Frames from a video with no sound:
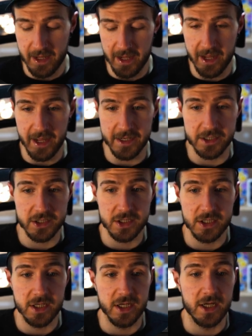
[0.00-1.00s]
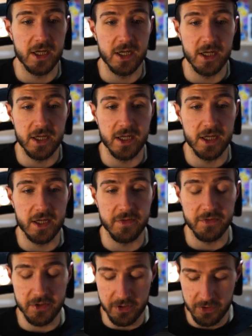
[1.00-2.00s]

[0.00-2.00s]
and if they're